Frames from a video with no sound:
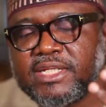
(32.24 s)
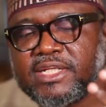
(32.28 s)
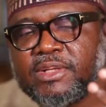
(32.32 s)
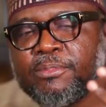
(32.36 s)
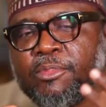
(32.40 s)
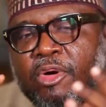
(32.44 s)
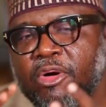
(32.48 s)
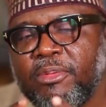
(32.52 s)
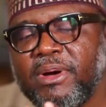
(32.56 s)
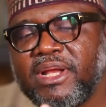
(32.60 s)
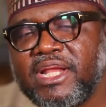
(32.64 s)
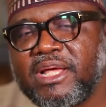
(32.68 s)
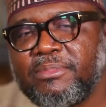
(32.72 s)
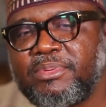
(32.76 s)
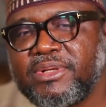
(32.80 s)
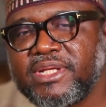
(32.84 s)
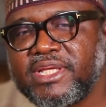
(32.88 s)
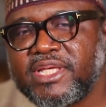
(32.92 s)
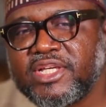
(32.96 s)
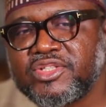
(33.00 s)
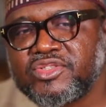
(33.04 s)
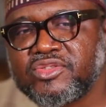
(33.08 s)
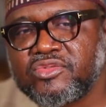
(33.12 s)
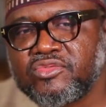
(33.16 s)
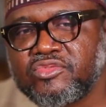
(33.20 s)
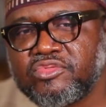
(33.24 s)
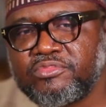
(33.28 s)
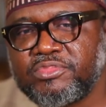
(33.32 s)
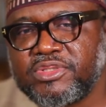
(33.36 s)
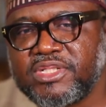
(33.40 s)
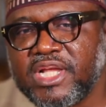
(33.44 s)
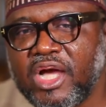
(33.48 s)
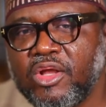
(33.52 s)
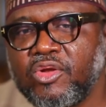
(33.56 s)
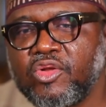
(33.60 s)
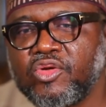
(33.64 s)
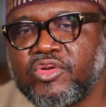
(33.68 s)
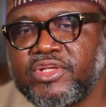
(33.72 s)
The mobile application could
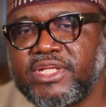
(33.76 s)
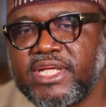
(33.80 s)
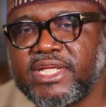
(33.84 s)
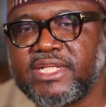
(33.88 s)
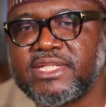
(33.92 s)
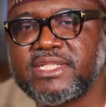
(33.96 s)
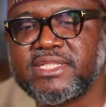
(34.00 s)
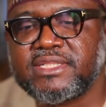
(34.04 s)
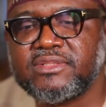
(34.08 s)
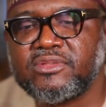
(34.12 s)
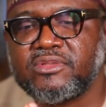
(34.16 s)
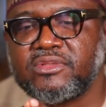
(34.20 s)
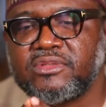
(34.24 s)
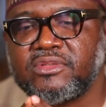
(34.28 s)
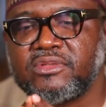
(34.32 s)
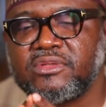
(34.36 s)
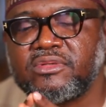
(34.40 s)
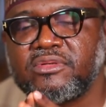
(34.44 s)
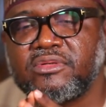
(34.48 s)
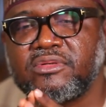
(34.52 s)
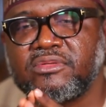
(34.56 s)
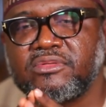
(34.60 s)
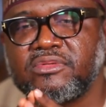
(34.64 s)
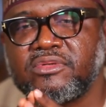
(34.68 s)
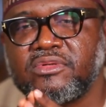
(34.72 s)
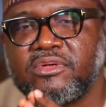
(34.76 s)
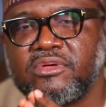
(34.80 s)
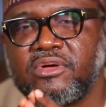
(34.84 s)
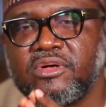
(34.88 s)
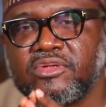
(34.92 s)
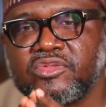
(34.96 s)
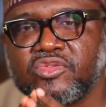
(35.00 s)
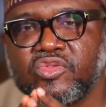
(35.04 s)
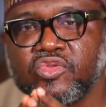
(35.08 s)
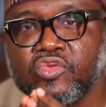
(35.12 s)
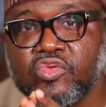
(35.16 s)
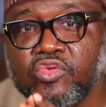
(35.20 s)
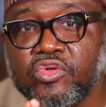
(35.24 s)
be downloaded
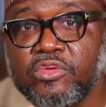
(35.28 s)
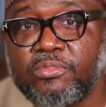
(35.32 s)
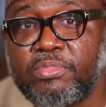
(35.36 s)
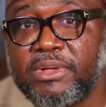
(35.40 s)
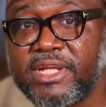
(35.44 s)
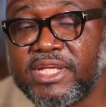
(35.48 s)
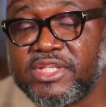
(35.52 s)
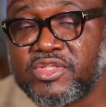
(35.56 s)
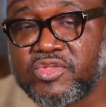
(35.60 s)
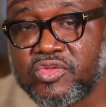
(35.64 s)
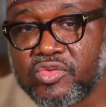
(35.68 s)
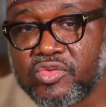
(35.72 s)
on Google Play